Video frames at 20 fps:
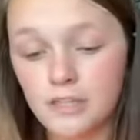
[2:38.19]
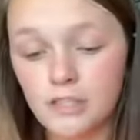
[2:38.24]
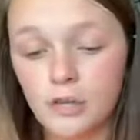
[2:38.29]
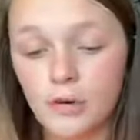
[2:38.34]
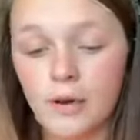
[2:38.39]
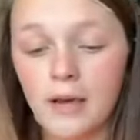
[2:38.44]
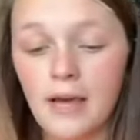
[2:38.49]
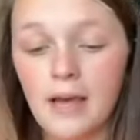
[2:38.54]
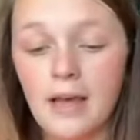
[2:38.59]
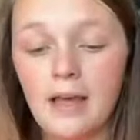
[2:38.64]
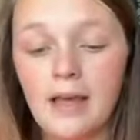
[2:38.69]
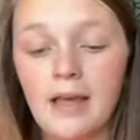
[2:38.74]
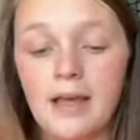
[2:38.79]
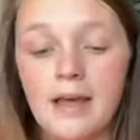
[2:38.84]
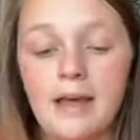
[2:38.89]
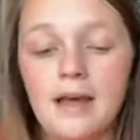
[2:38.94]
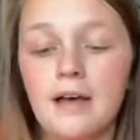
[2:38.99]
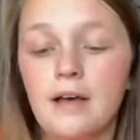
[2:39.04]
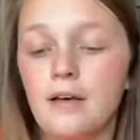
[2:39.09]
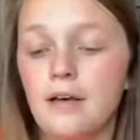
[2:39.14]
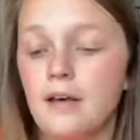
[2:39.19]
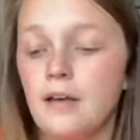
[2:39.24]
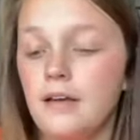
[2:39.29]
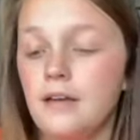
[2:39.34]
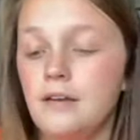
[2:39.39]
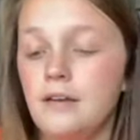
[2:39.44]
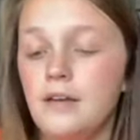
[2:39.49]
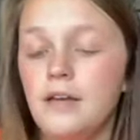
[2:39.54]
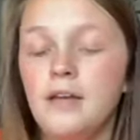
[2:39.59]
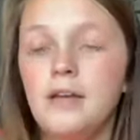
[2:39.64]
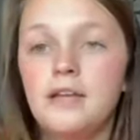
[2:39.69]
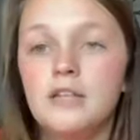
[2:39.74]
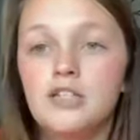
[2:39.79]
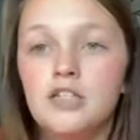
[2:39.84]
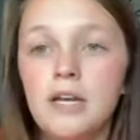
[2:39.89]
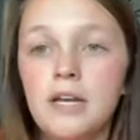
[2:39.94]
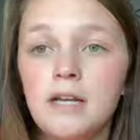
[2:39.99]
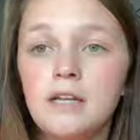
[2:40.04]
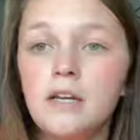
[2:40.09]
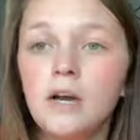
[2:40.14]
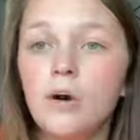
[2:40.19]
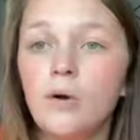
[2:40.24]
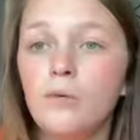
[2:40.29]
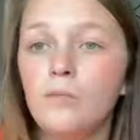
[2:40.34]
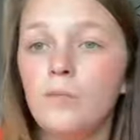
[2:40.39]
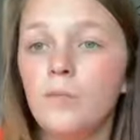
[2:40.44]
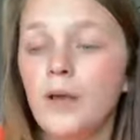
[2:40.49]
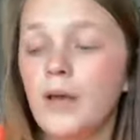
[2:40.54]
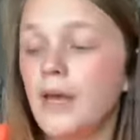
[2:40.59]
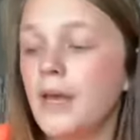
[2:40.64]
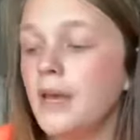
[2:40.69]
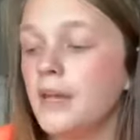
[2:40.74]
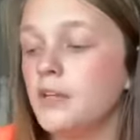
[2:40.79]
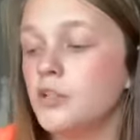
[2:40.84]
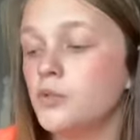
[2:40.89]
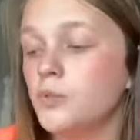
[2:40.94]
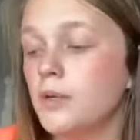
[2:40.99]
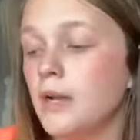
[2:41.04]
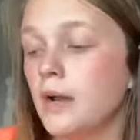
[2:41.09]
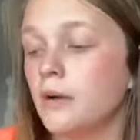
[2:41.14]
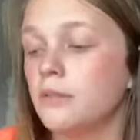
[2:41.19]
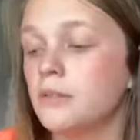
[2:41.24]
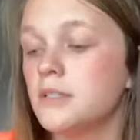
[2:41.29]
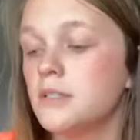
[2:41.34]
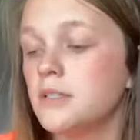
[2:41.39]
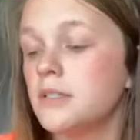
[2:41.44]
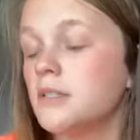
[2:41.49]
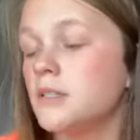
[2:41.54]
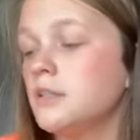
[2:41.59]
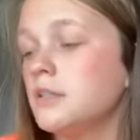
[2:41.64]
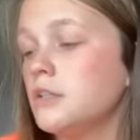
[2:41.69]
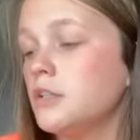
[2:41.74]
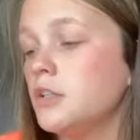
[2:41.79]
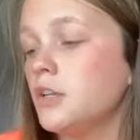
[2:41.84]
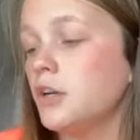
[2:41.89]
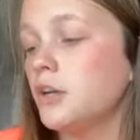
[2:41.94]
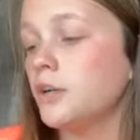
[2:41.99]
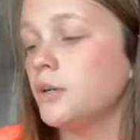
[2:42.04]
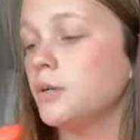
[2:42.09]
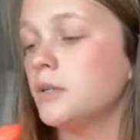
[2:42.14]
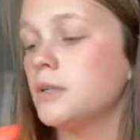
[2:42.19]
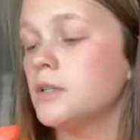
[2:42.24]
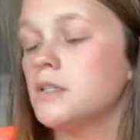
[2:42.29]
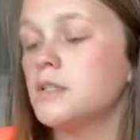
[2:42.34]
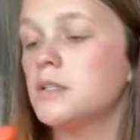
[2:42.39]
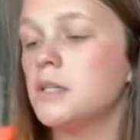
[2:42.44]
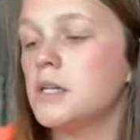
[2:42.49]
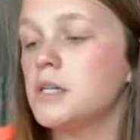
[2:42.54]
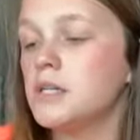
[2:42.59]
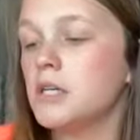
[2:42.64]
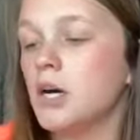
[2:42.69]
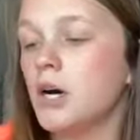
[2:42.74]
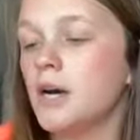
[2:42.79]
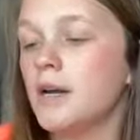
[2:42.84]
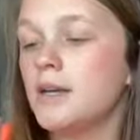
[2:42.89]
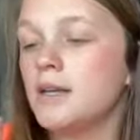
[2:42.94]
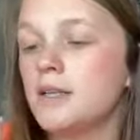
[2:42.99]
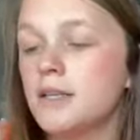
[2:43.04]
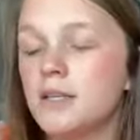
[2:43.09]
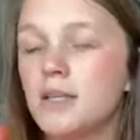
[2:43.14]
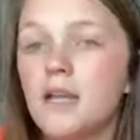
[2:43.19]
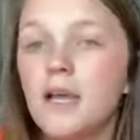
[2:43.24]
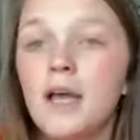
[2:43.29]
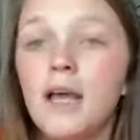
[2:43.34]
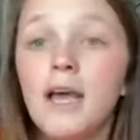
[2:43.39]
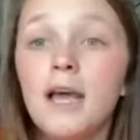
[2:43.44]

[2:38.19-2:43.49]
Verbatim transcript: So I had shade Golden Beige when I was, you know, Sun Goddess.